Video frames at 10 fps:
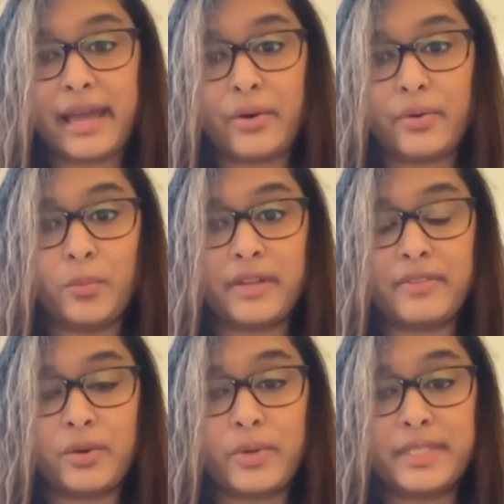out one of
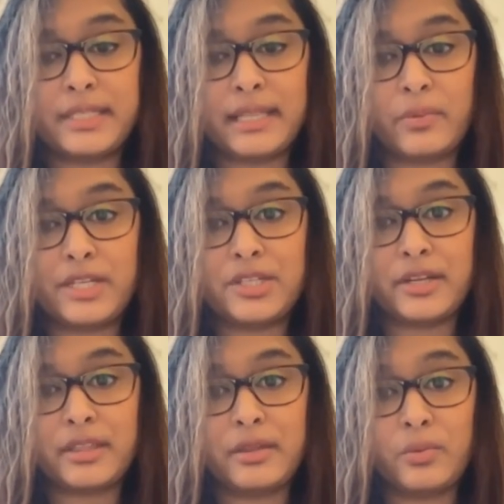the quizzes that we
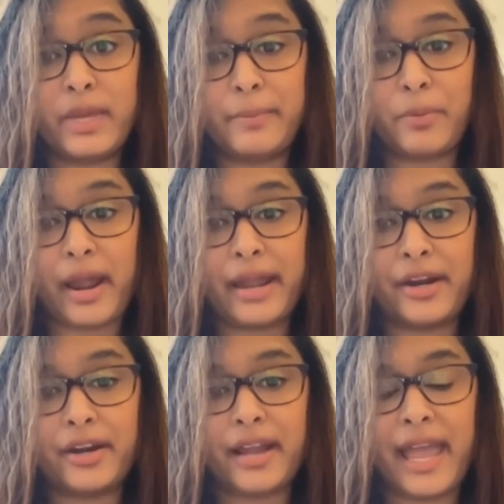took the week prior,